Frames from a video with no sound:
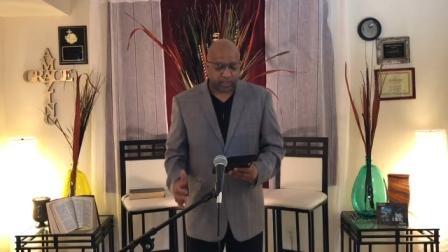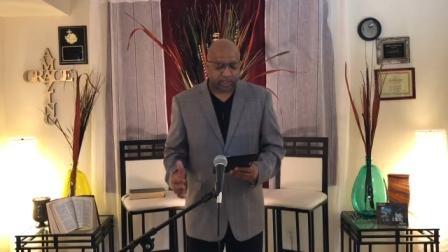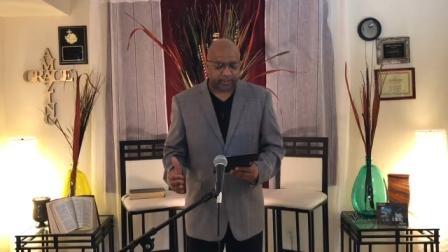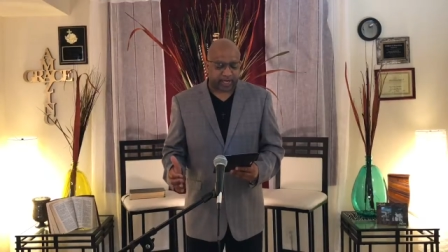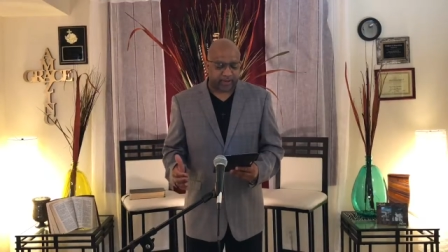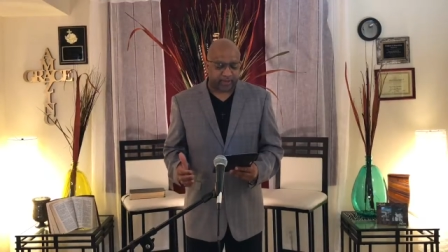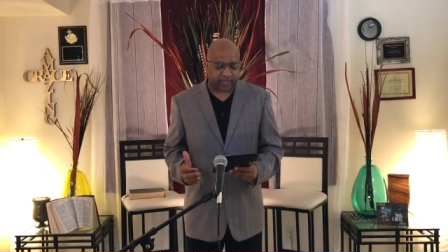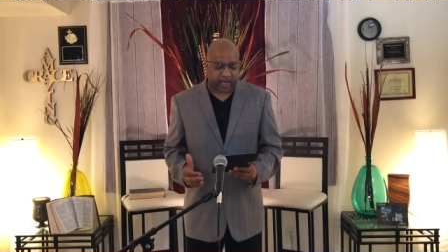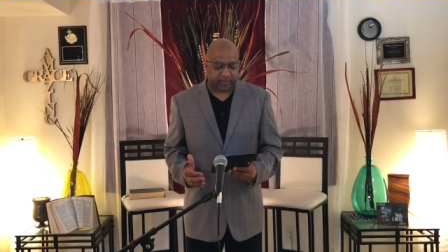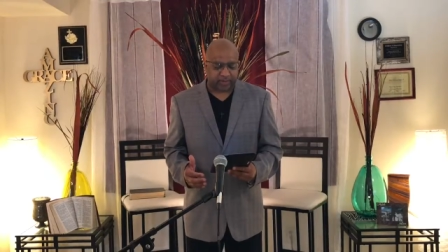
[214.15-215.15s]
and David
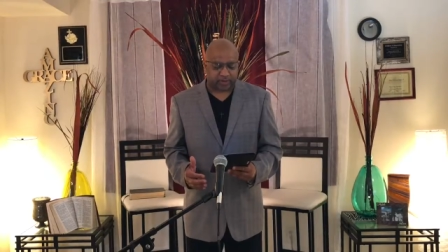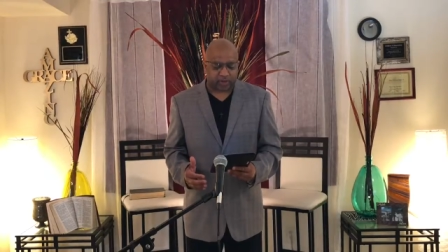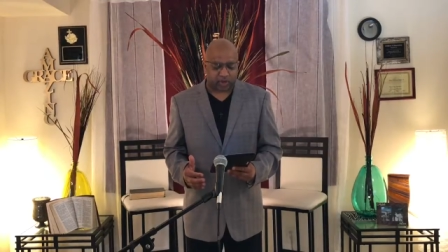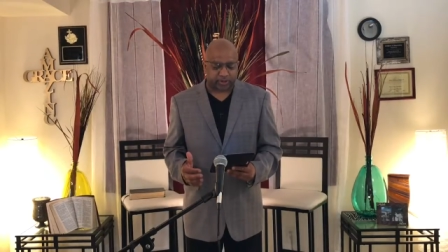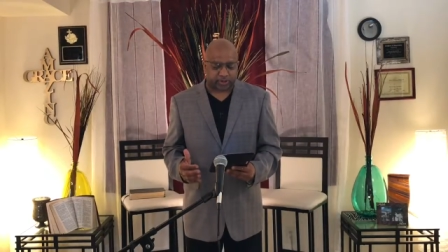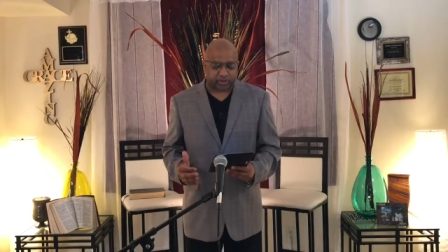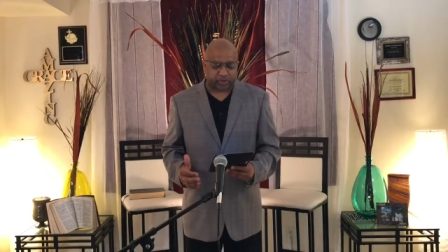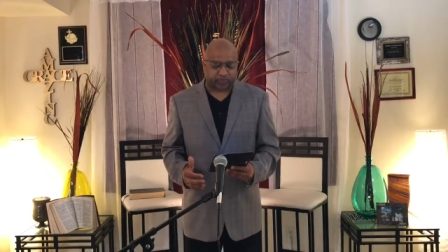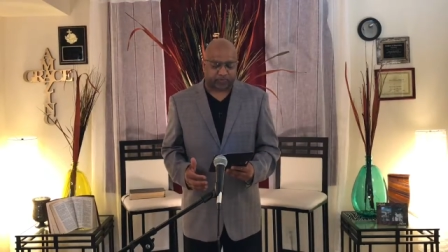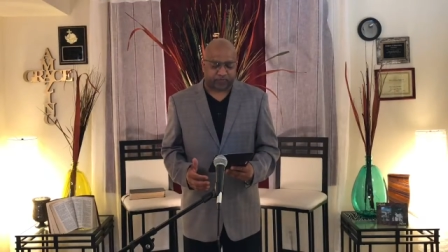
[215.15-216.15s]
came to Saul and
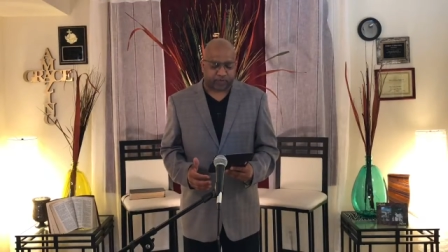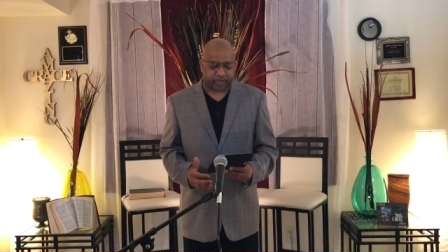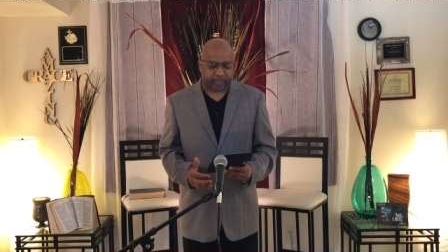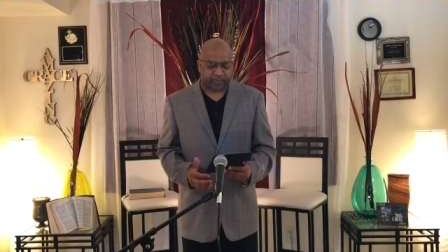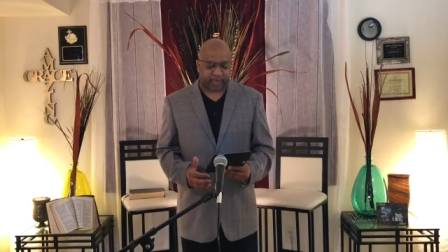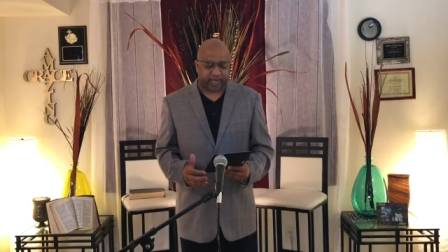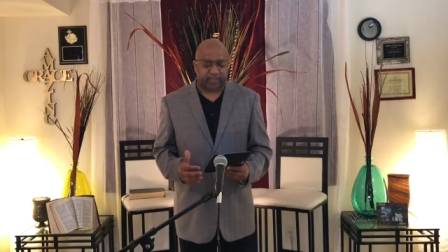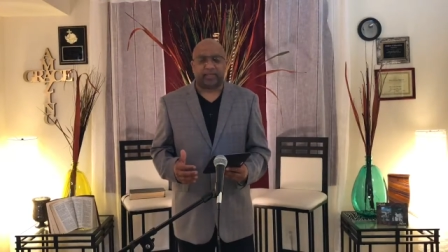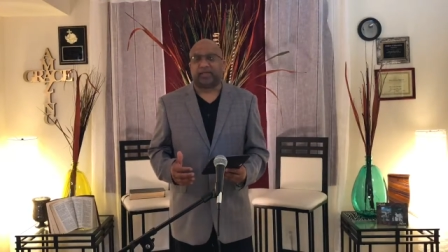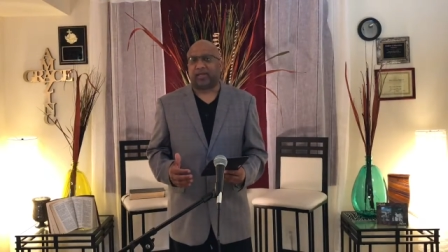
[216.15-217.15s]
stood before him, and
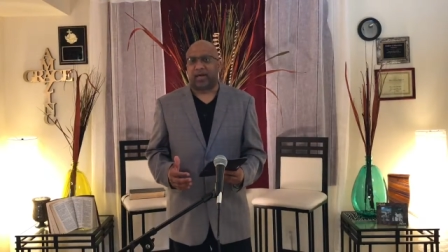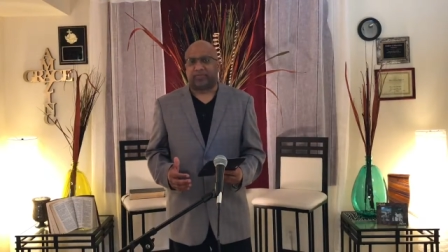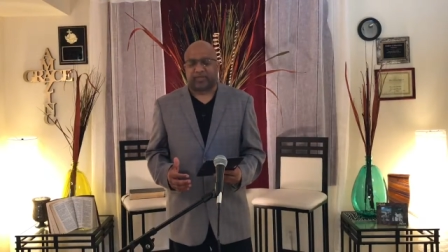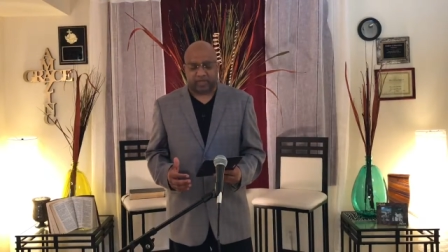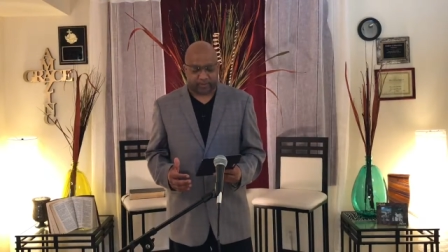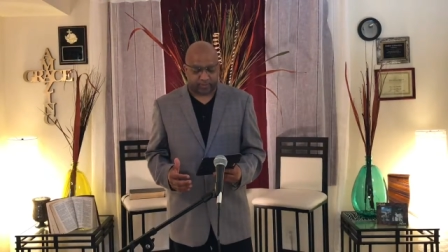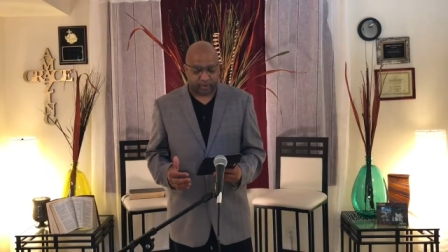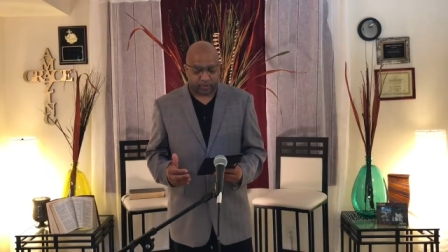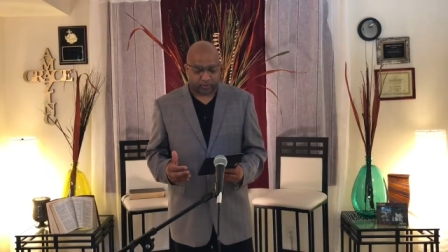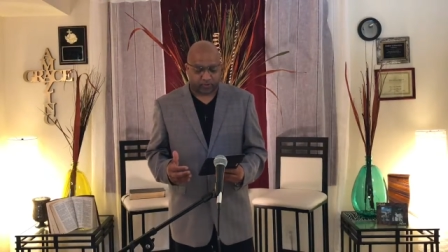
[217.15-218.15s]
he loved him
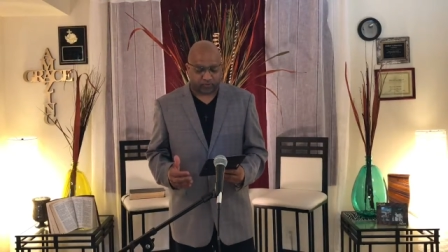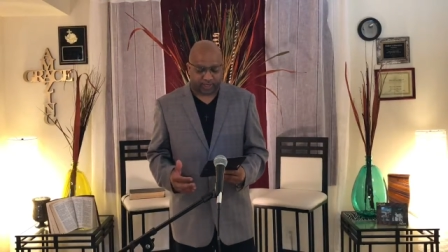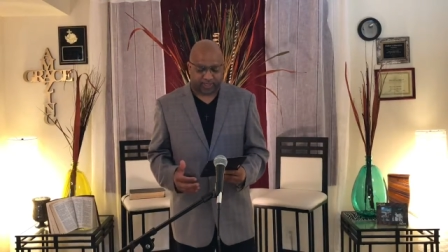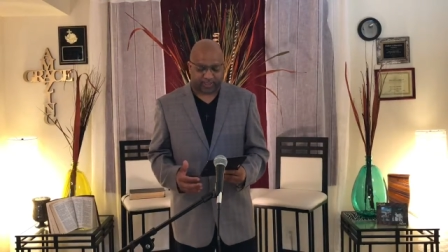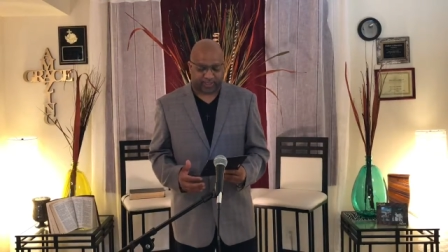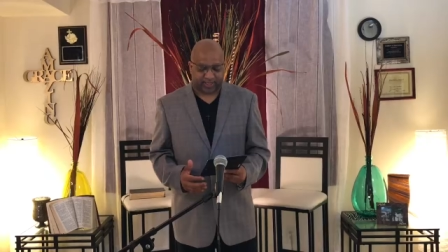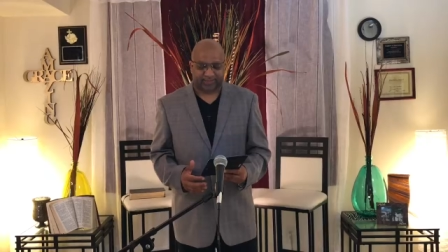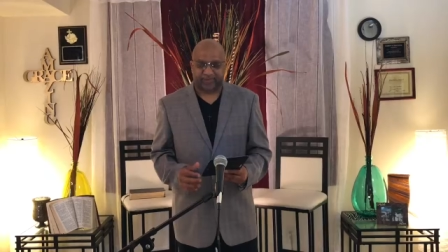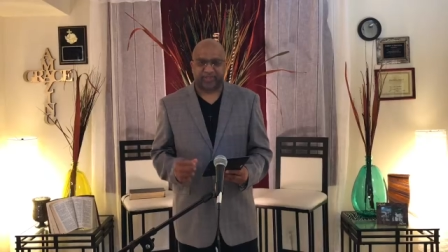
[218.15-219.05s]
greatly.